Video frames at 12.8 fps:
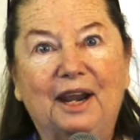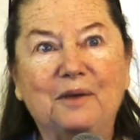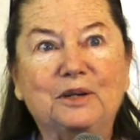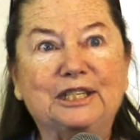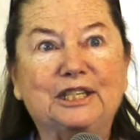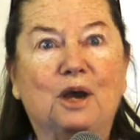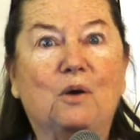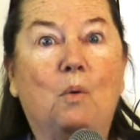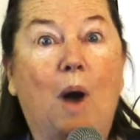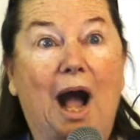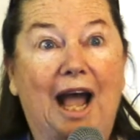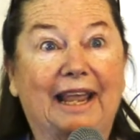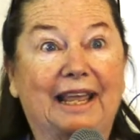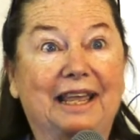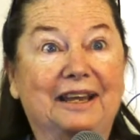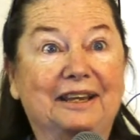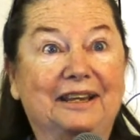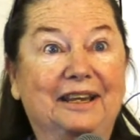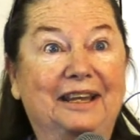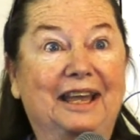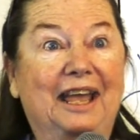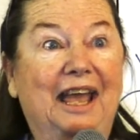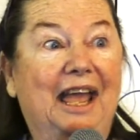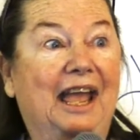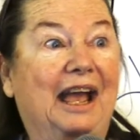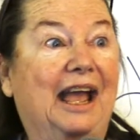I went to Hawaii.
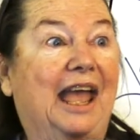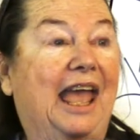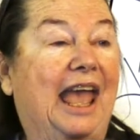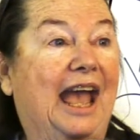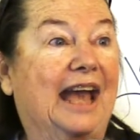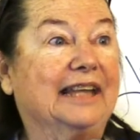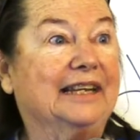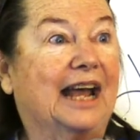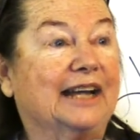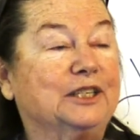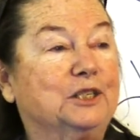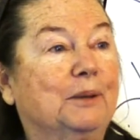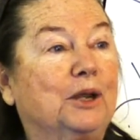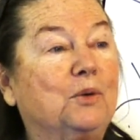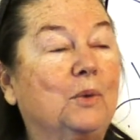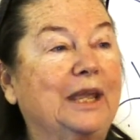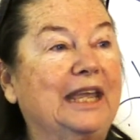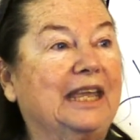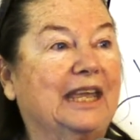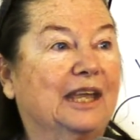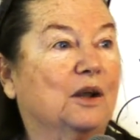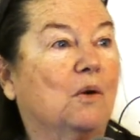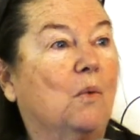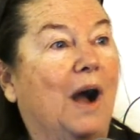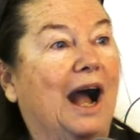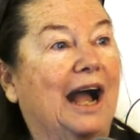And I spent a week in
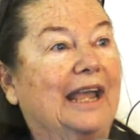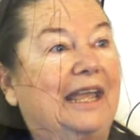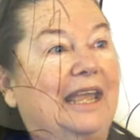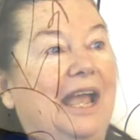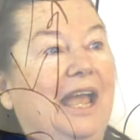Hawaii